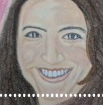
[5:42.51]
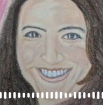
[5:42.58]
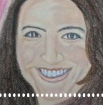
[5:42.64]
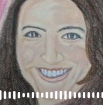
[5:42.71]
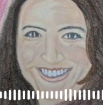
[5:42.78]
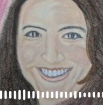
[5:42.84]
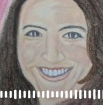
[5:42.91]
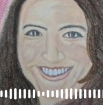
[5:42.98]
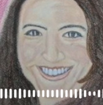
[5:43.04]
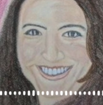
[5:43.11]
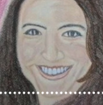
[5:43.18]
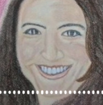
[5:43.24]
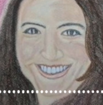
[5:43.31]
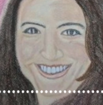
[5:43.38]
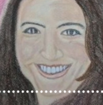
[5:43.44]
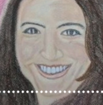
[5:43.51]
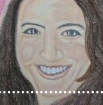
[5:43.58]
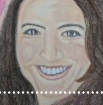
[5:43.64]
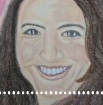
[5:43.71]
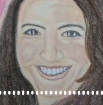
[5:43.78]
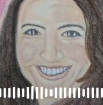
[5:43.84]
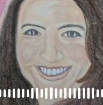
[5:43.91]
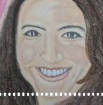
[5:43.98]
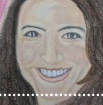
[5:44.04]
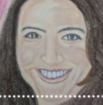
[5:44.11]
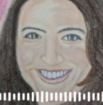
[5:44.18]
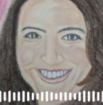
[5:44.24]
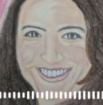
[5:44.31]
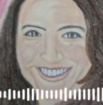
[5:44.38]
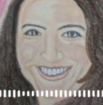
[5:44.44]
the Mountain. Keep
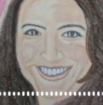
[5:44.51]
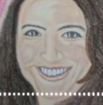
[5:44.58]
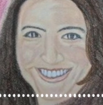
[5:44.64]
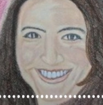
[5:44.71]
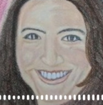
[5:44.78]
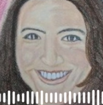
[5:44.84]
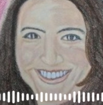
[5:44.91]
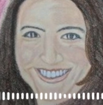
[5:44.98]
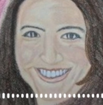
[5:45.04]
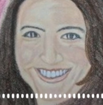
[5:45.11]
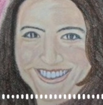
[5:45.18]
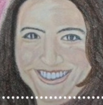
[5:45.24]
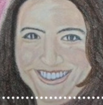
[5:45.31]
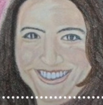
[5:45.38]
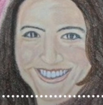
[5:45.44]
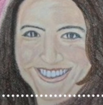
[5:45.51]
going forward.